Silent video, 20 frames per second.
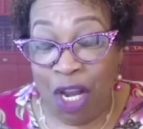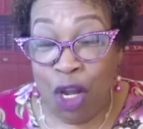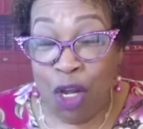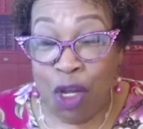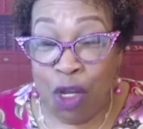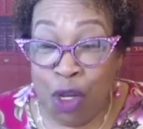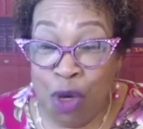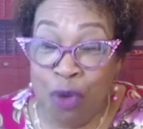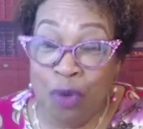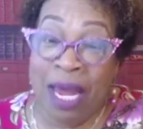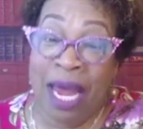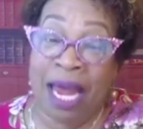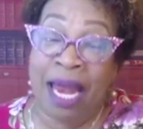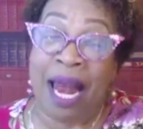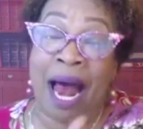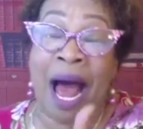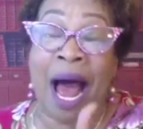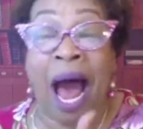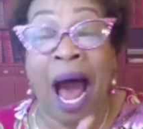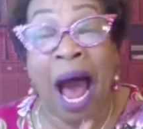You get
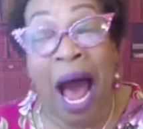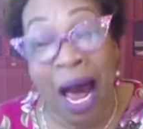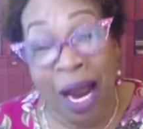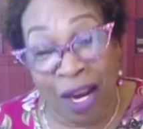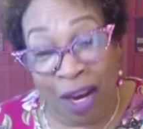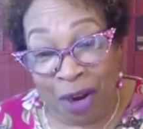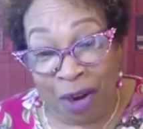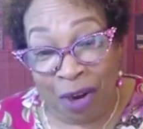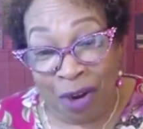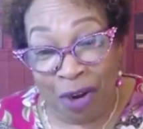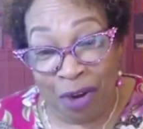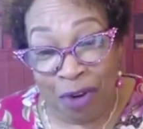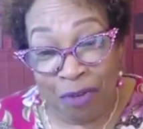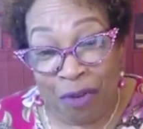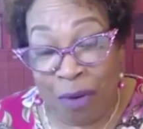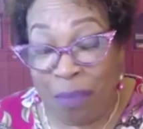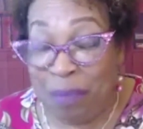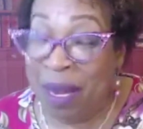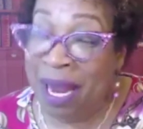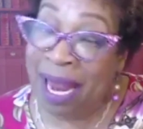honor for
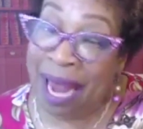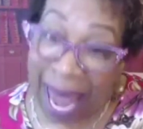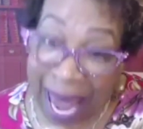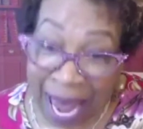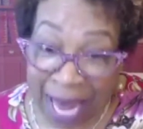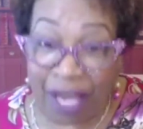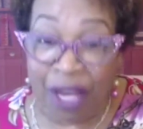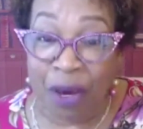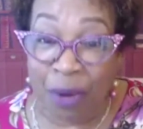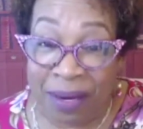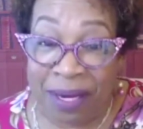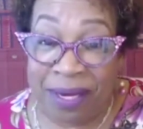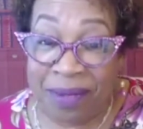being accurate.